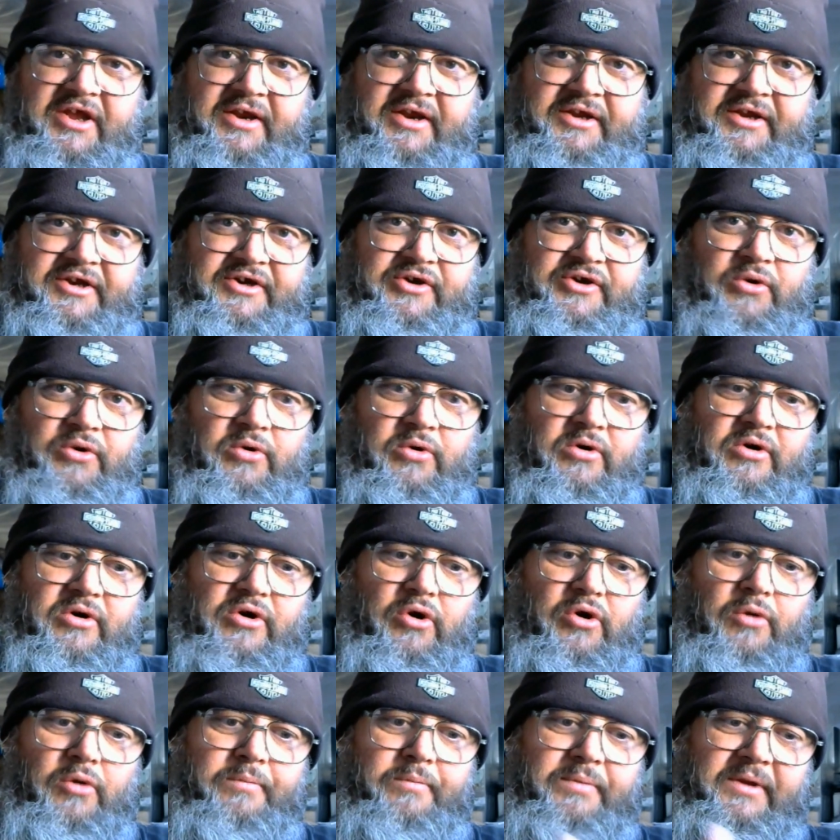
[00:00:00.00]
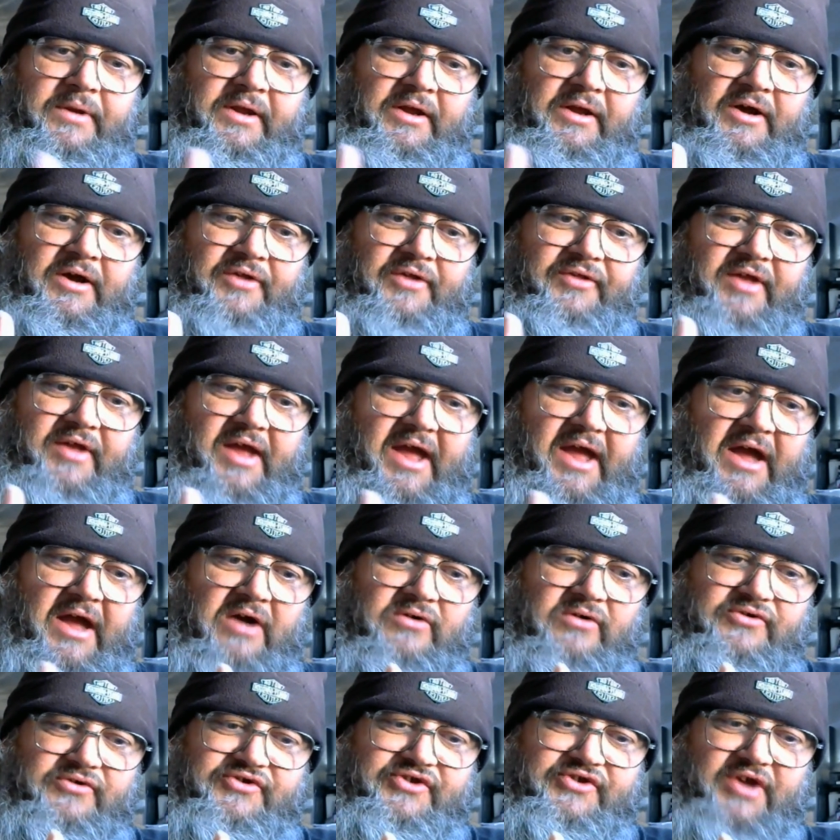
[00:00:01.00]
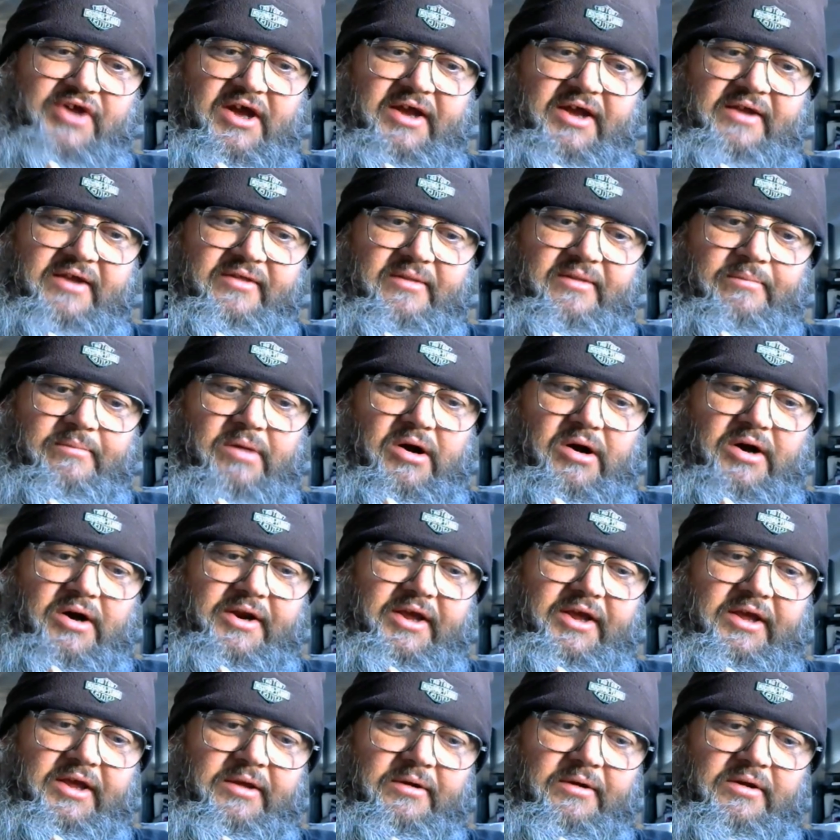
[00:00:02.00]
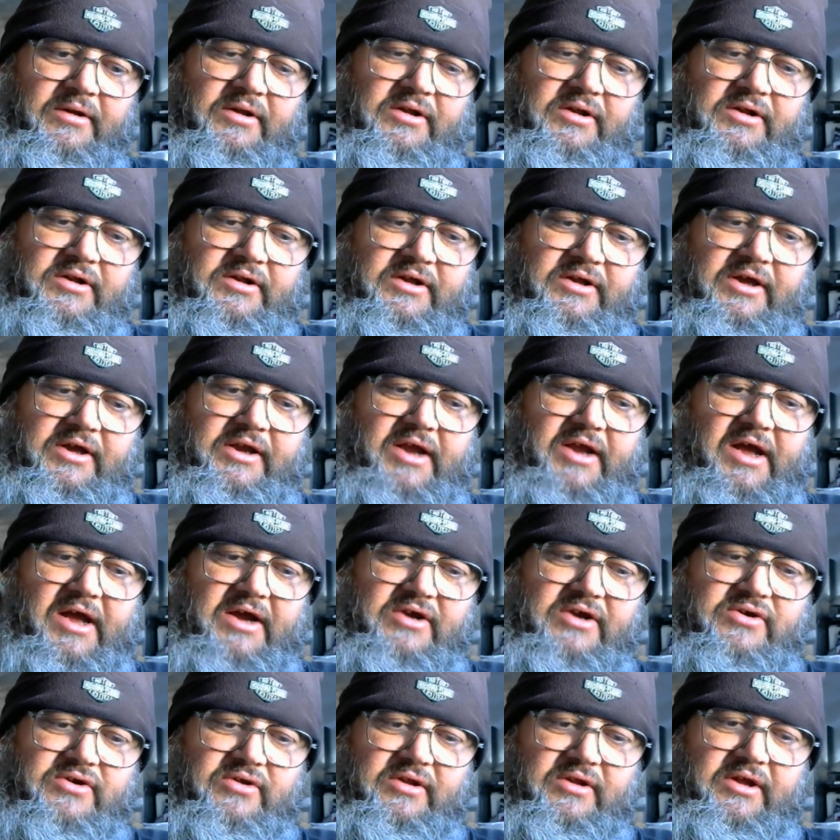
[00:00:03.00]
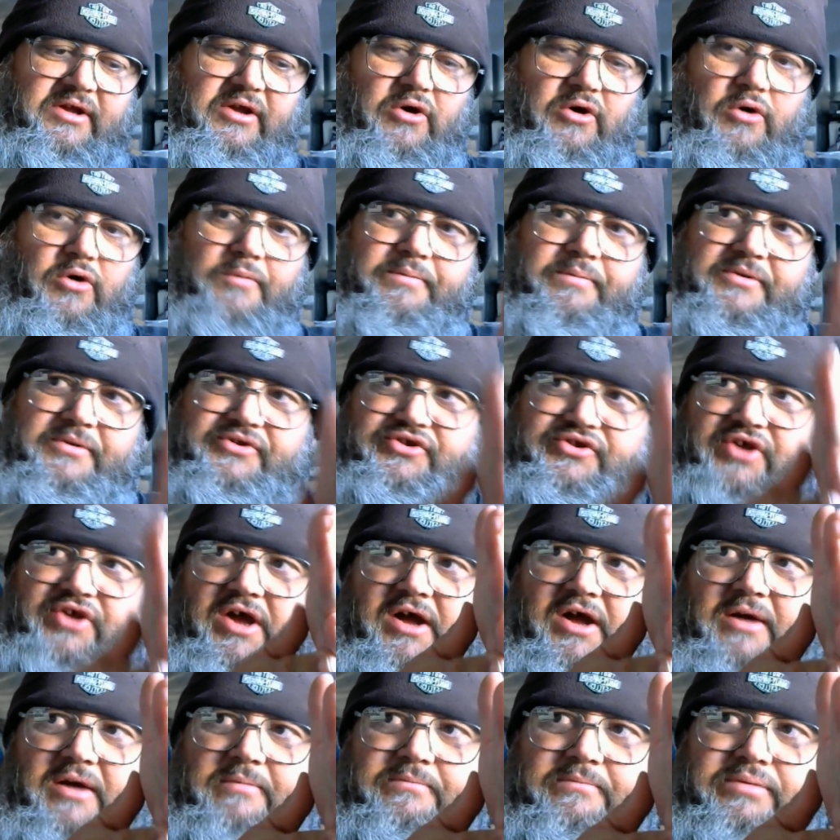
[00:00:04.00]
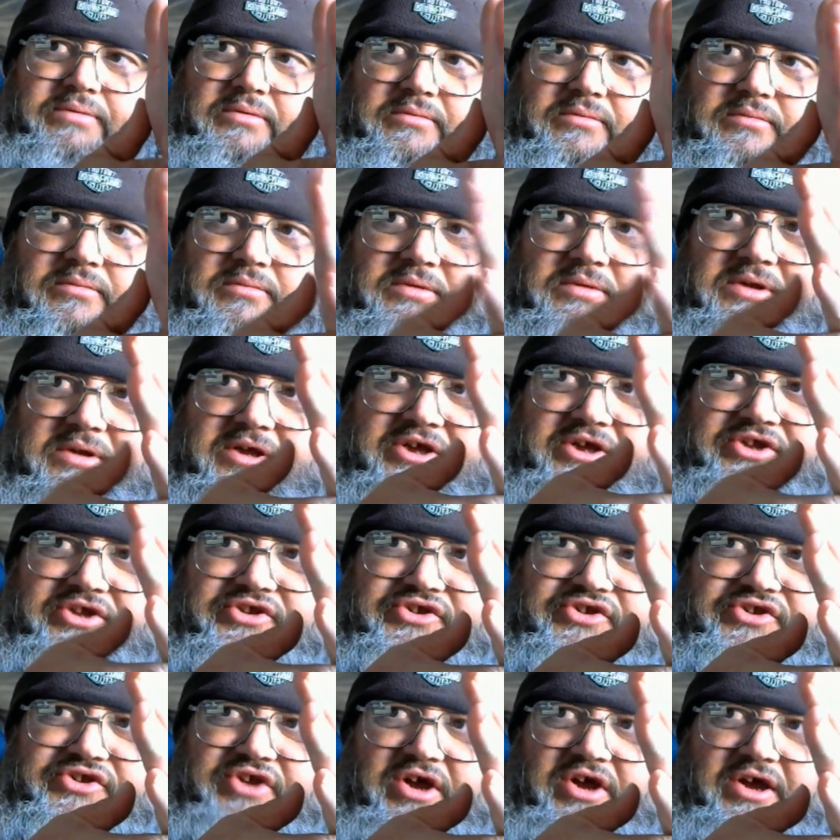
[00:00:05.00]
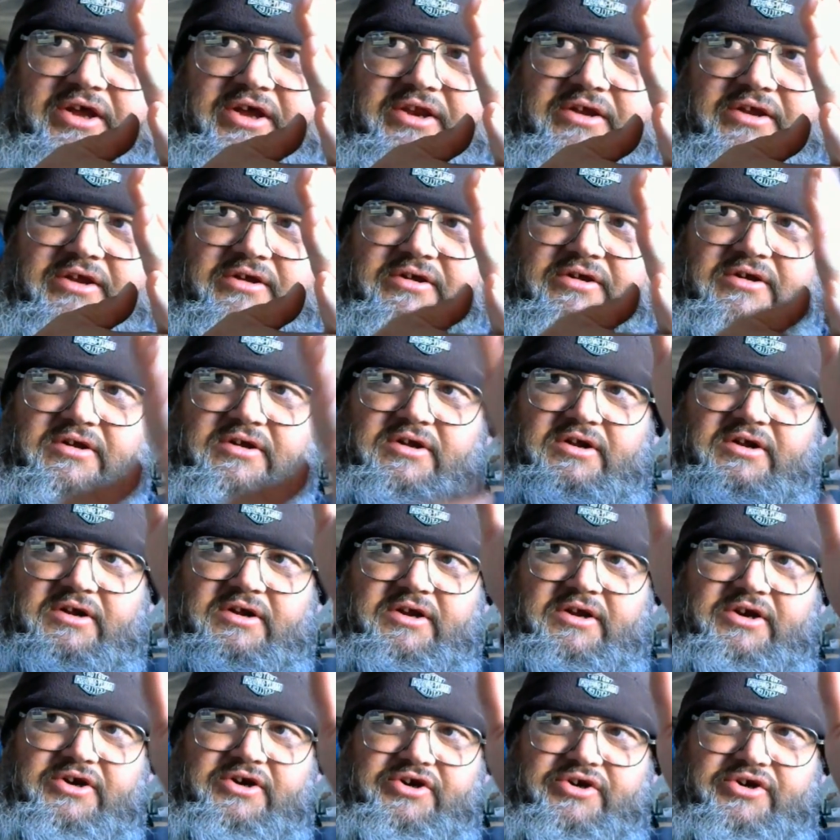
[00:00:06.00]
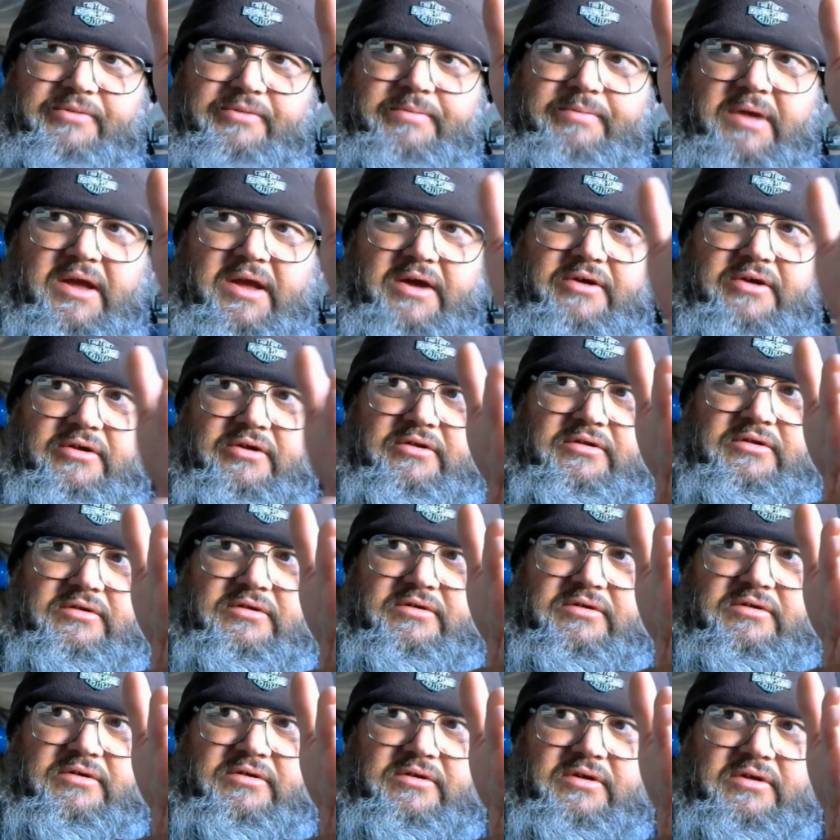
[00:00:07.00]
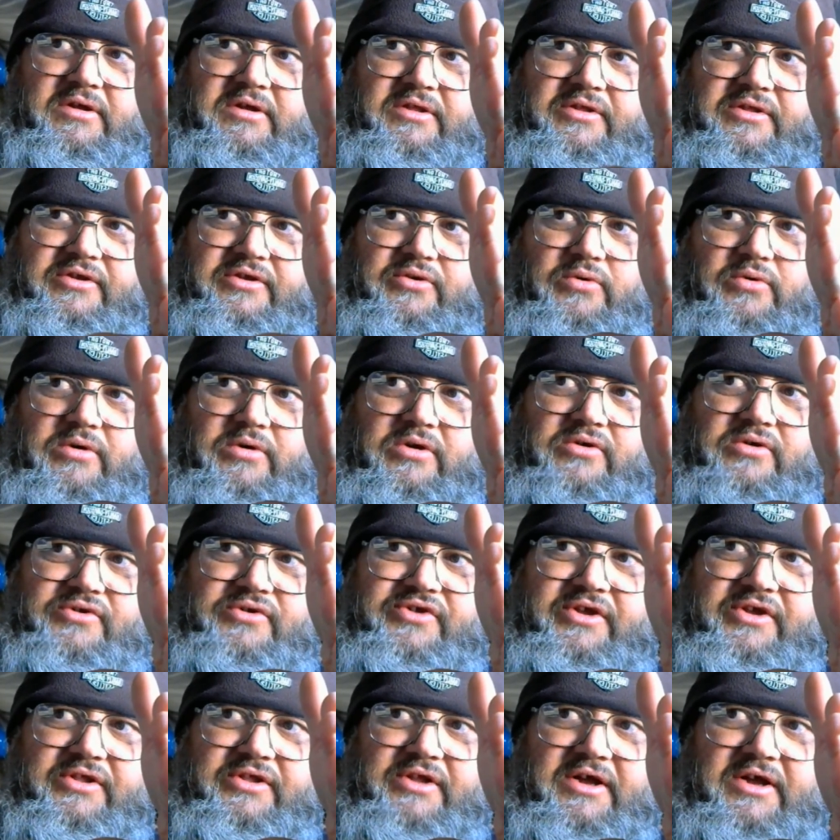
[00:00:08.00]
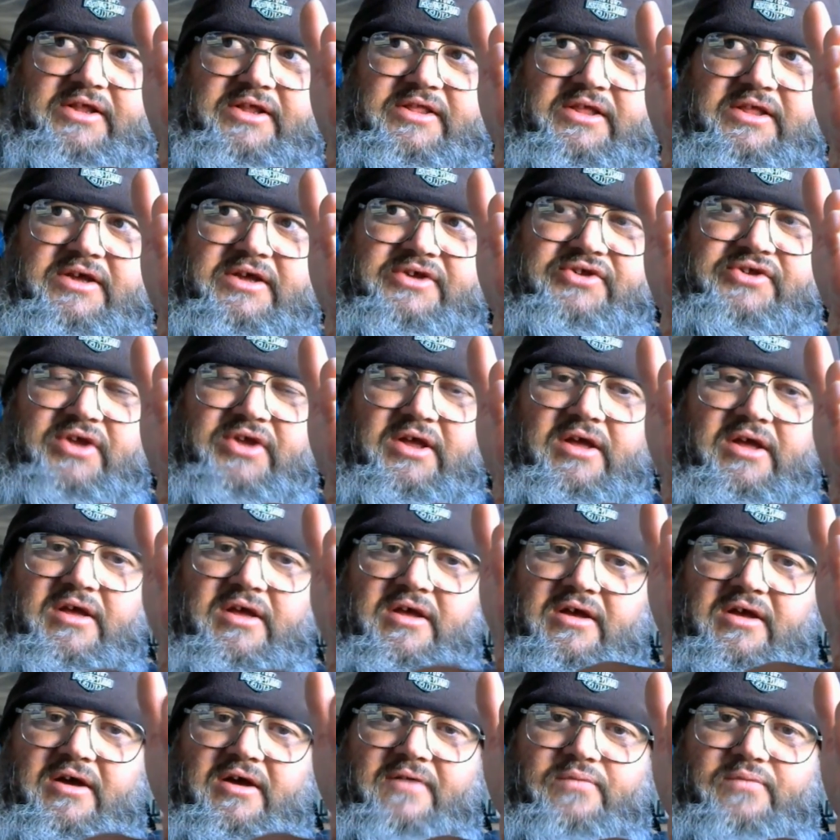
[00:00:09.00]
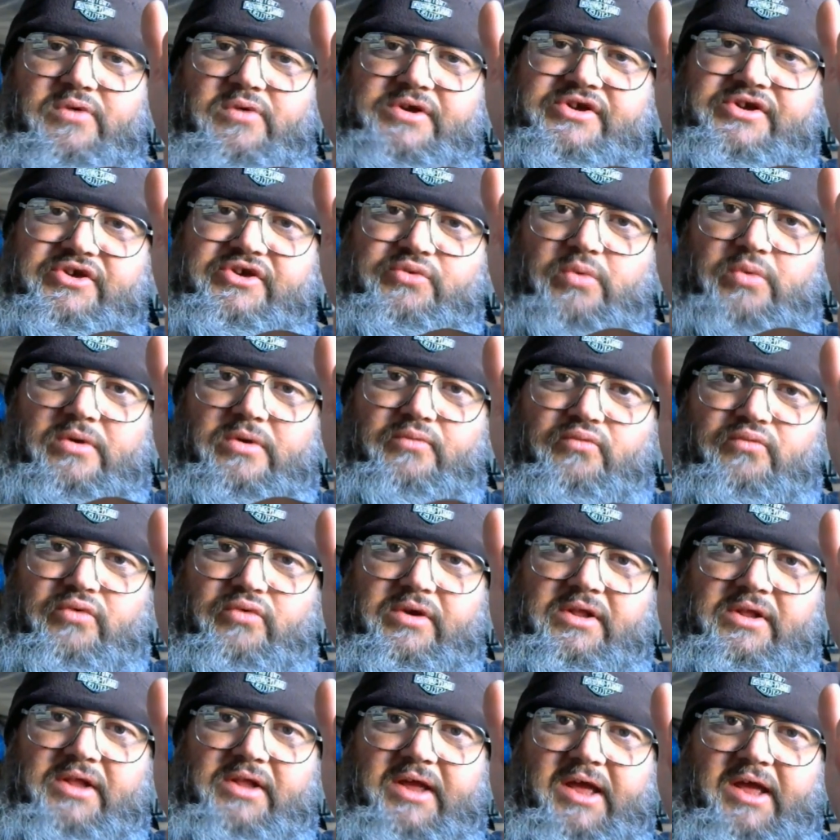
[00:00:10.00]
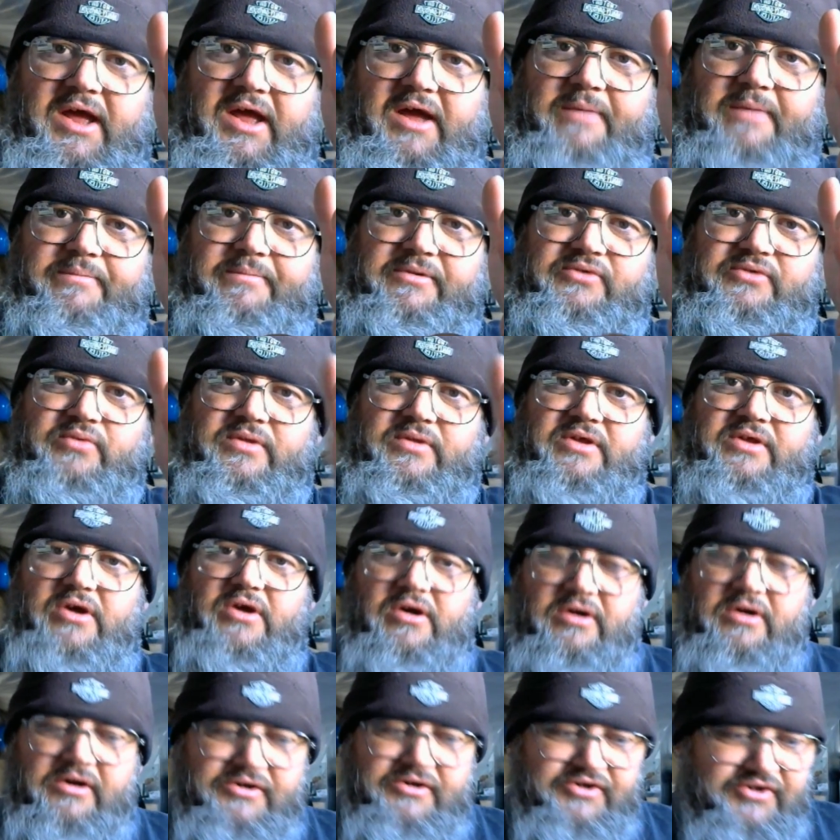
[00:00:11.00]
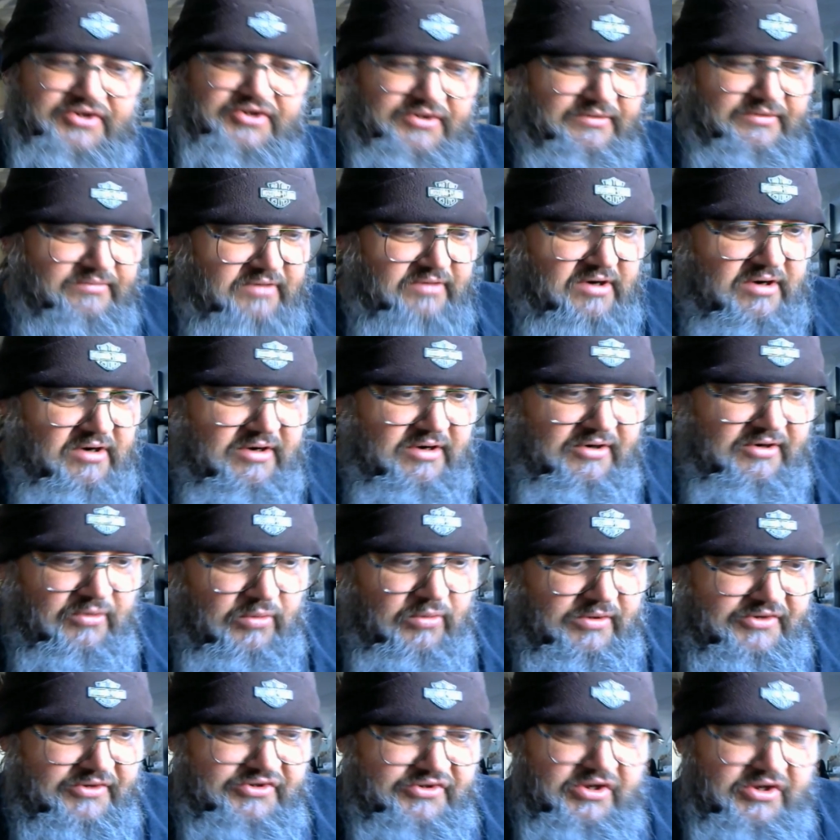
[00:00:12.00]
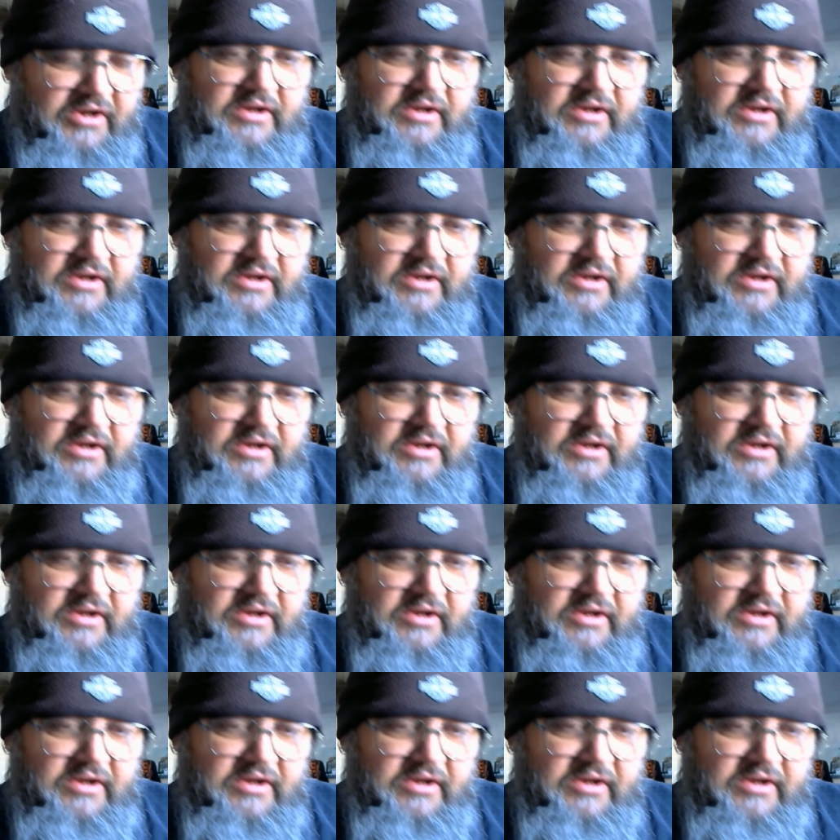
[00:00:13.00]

of your door opening on the outside of the body, it actually opens up inside. Here's your panel, and the door goes in like this, of which is what really happens with car doors.